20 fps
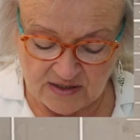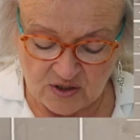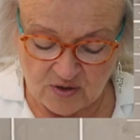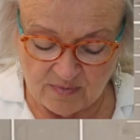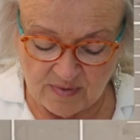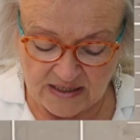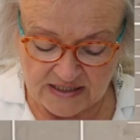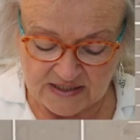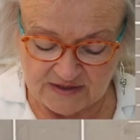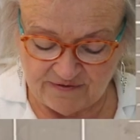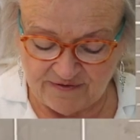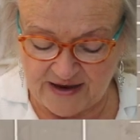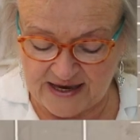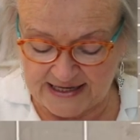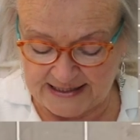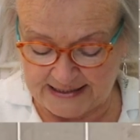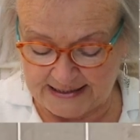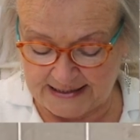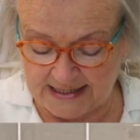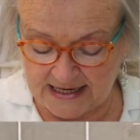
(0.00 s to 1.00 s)
much
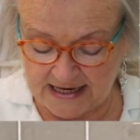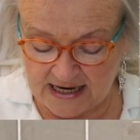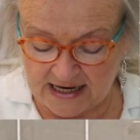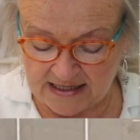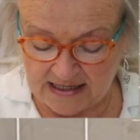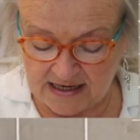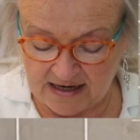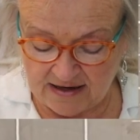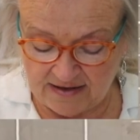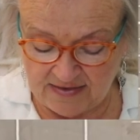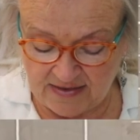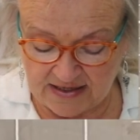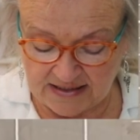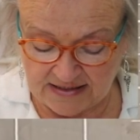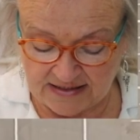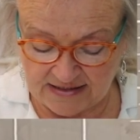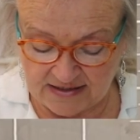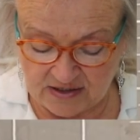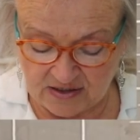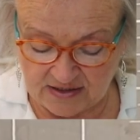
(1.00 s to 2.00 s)
fancy cutting on
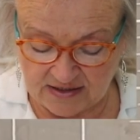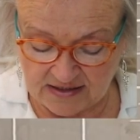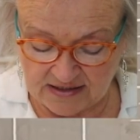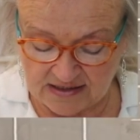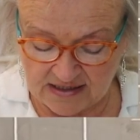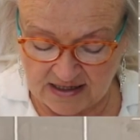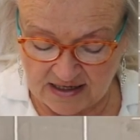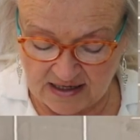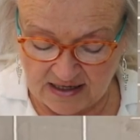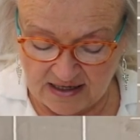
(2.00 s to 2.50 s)
this, just